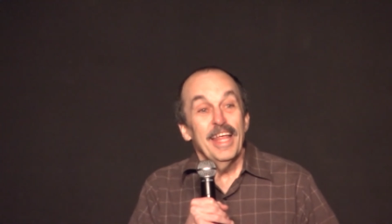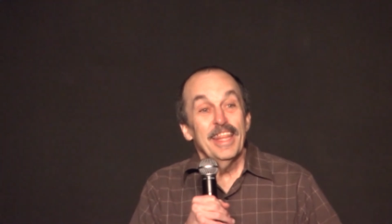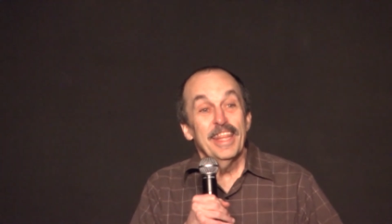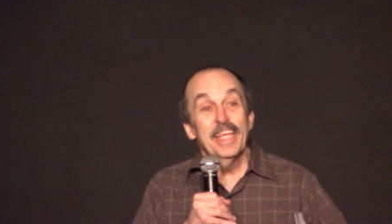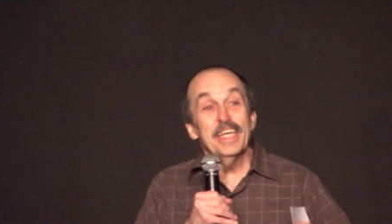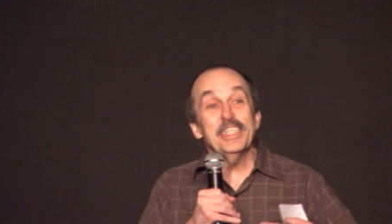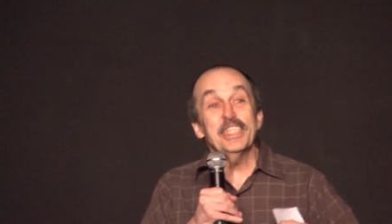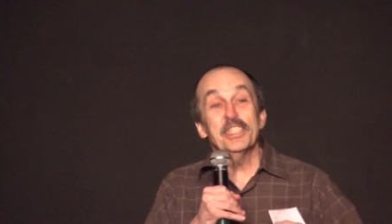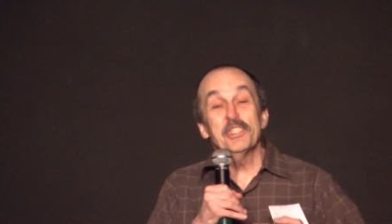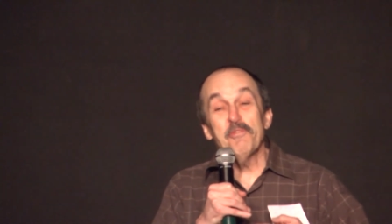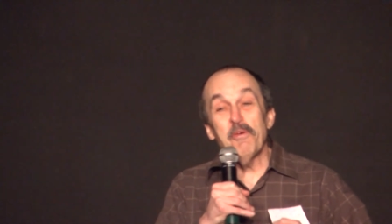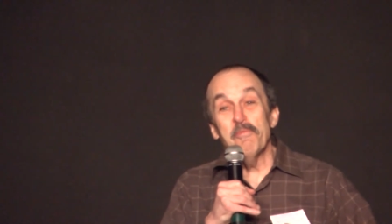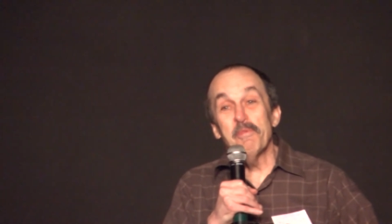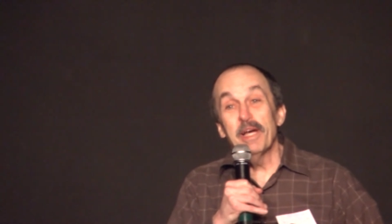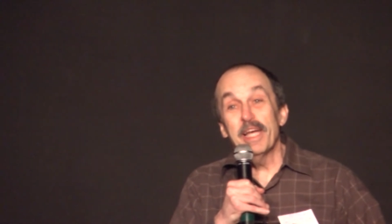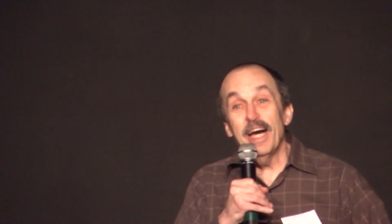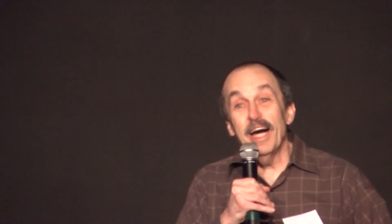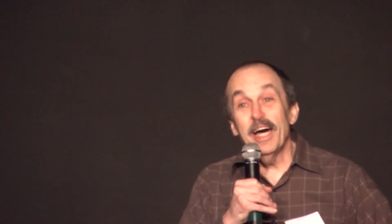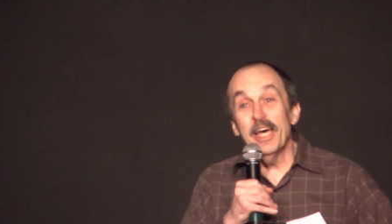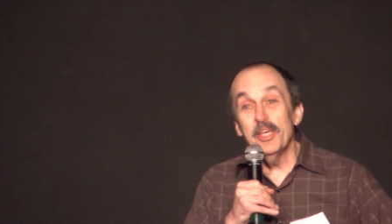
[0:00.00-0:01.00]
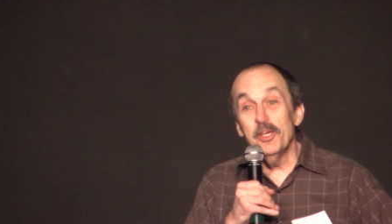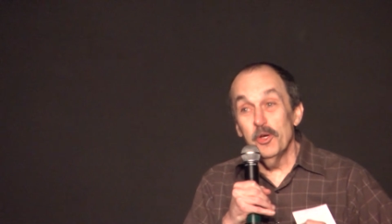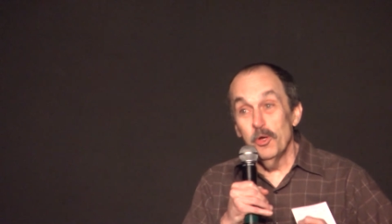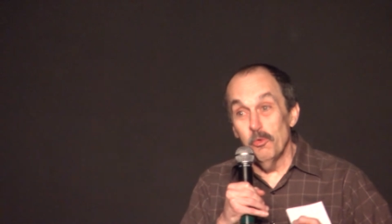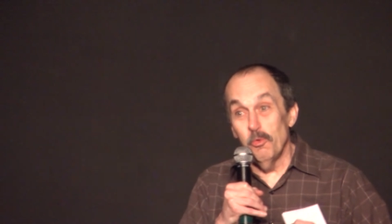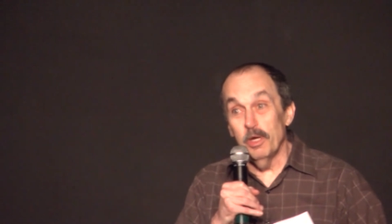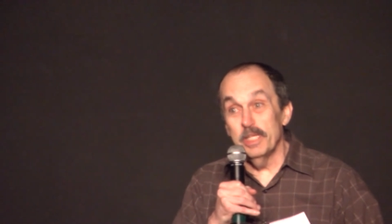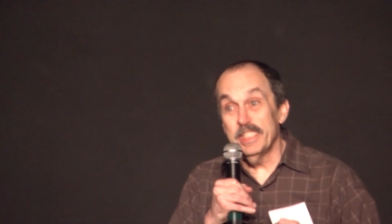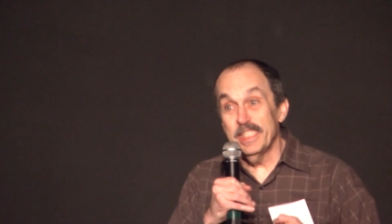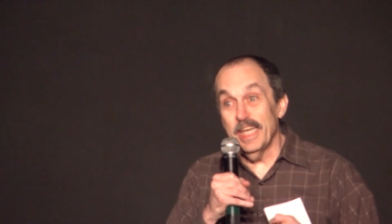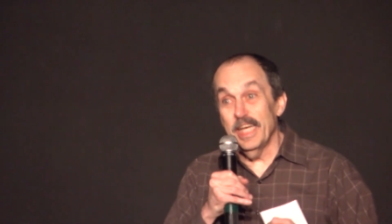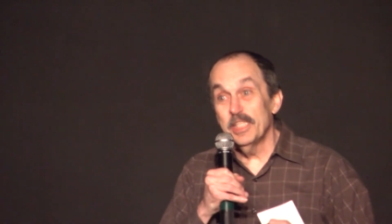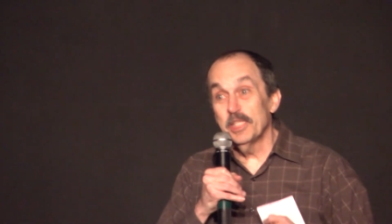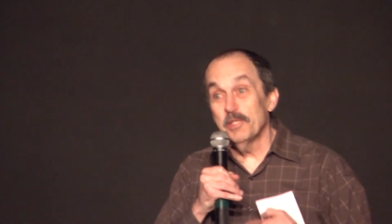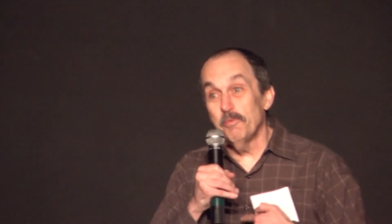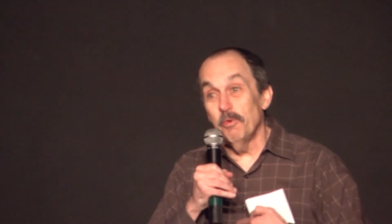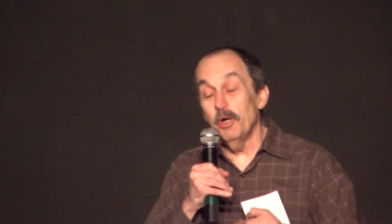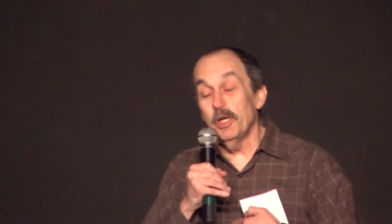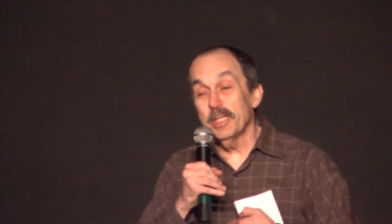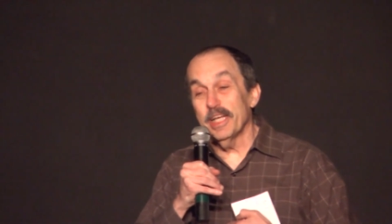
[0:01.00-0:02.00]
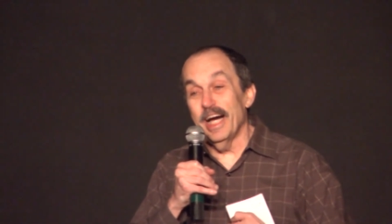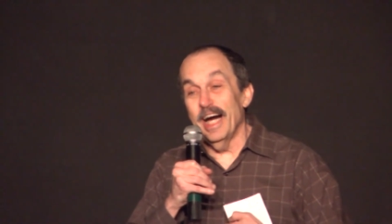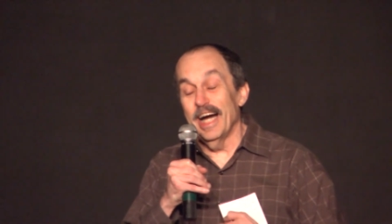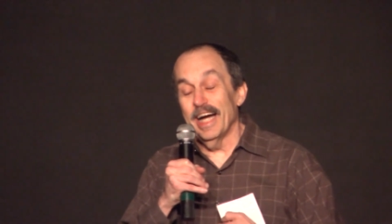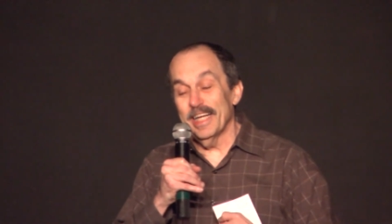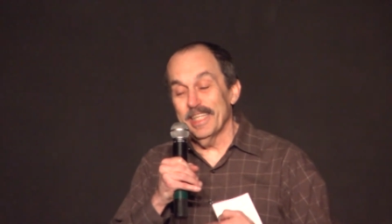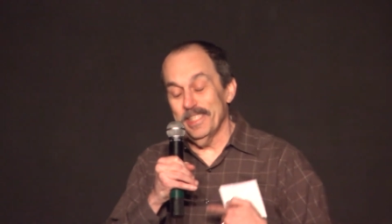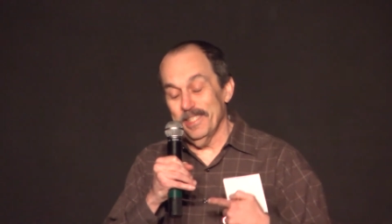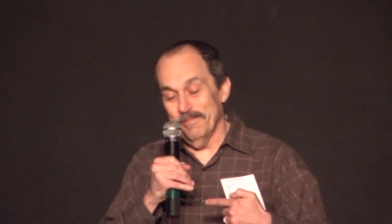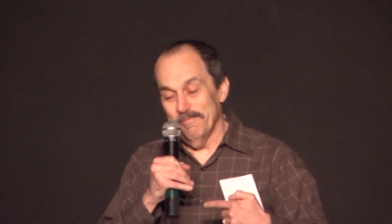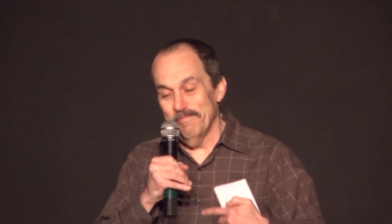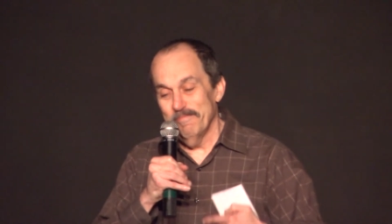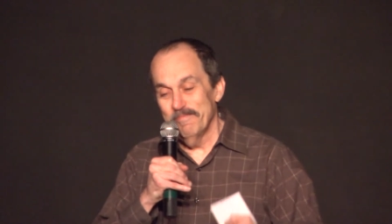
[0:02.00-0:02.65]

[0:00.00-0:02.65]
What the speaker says: This is from a guy who once had smallpox.